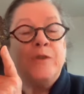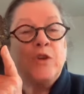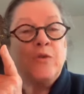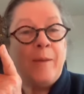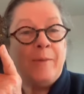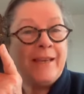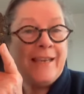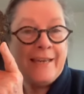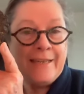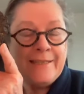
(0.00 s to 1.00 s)
ceramic
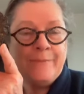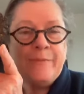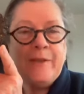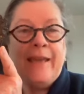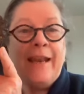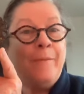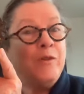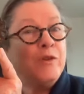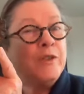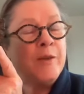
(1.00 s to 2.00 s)
glaze. And I'm
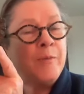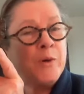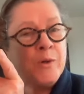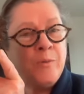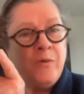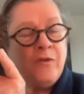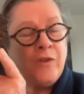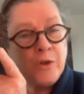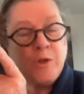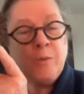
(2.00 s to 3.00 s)
just the
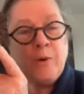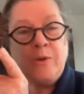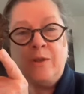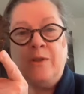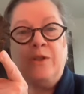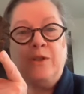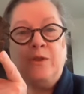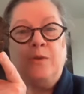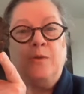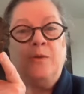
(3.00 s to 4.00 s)
first person
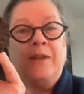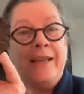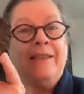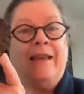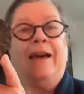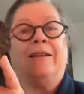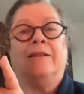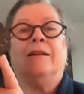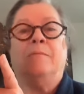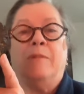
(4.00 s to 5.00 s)
to date that
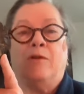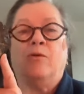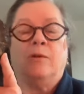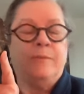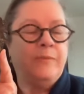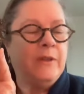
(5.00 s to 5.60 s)
mineral.